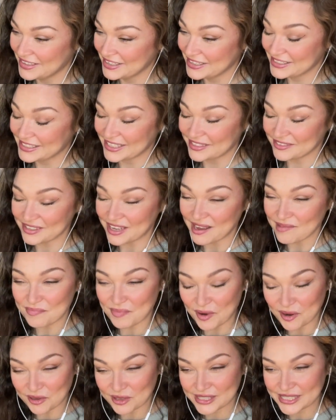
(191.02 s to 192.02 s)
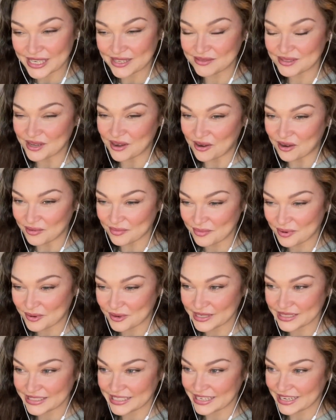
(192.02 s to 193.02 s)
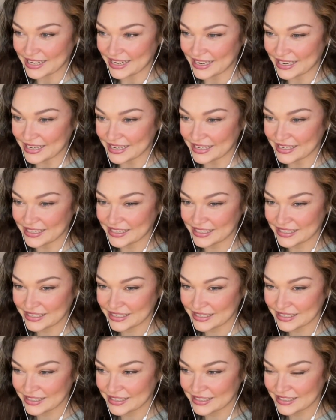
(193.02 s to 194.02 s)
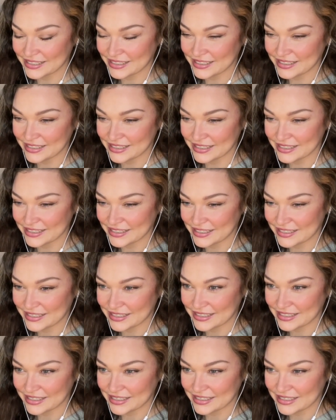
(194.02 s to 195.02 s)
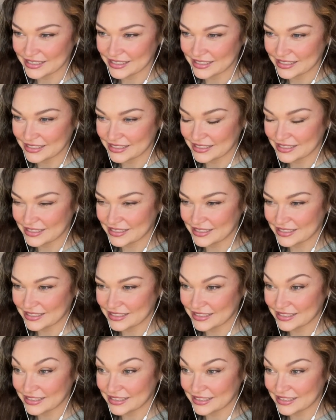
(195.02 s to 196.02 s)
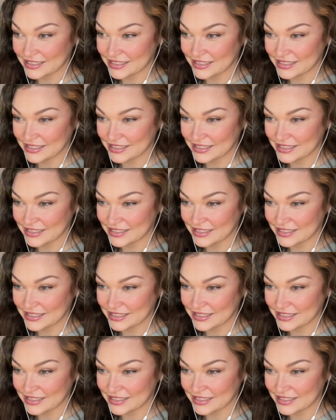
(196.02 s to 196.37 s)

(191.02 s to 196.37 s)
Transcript: Seems like both teams are on point today. One of seven from the field. Wide